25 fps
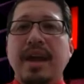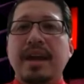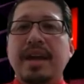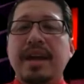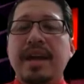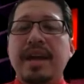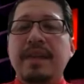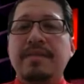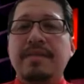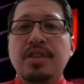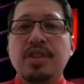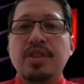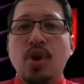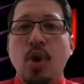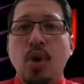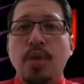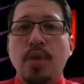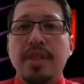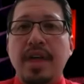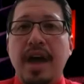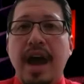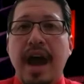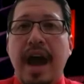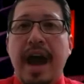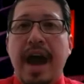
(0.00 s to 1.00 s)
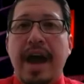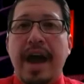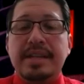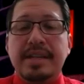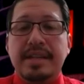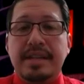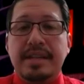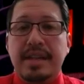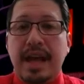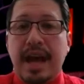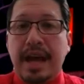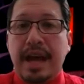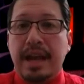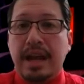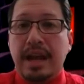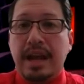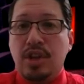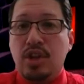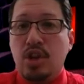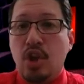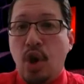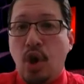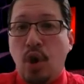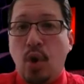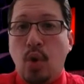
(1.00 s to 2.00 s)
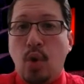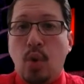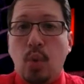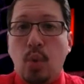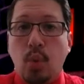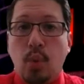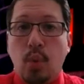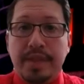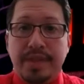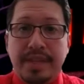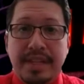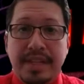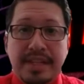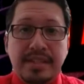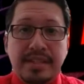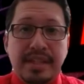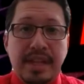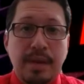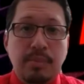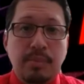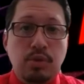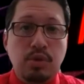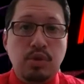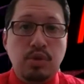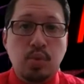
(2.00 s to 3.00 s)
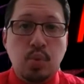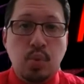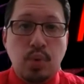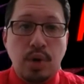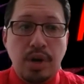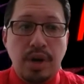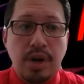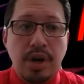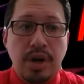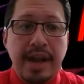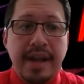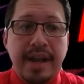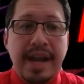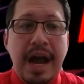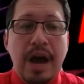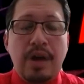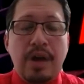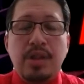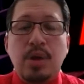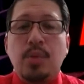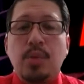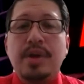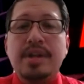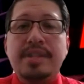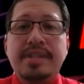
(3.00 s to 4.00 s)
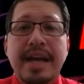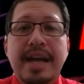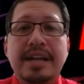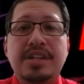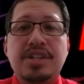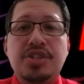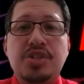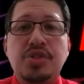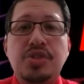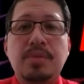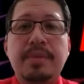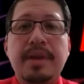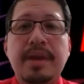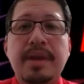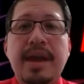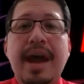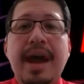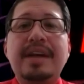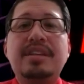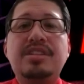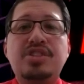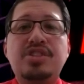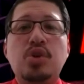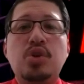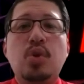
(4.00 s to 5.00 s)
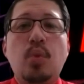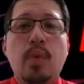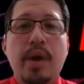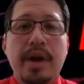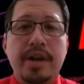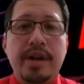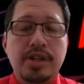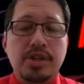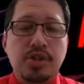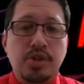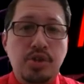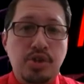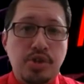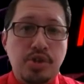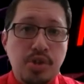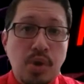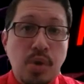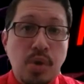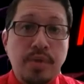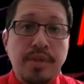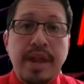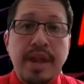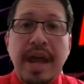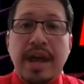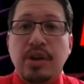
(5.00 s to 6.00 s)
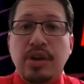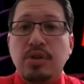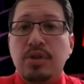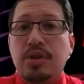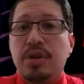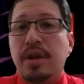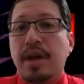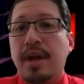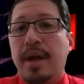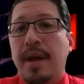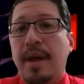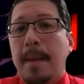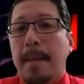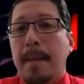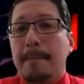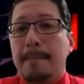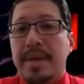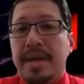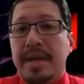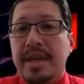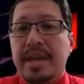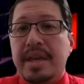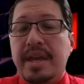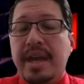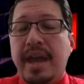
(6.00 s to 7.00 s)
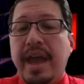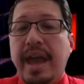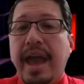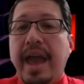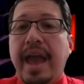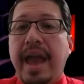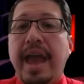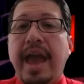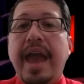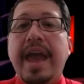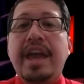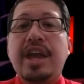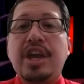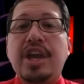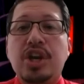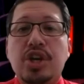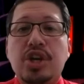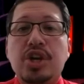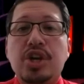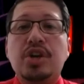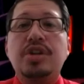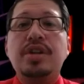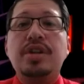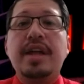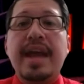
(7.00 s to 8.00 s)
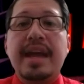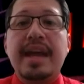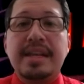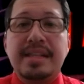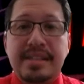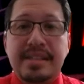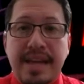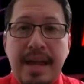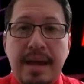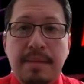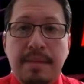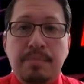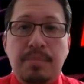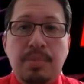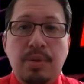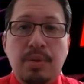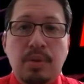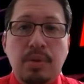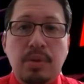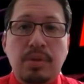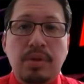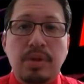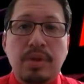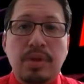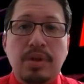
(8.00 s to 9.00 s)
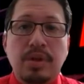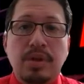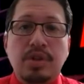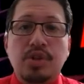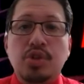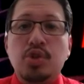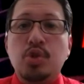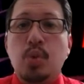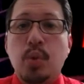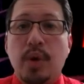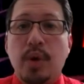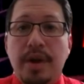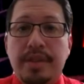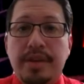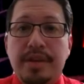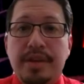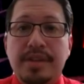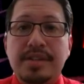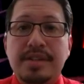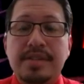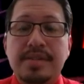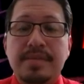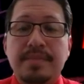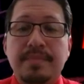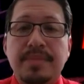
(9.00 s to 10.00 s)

even though I did not know what these labels were and how they were attached to me, I still wanted to show that I could be a good example to others.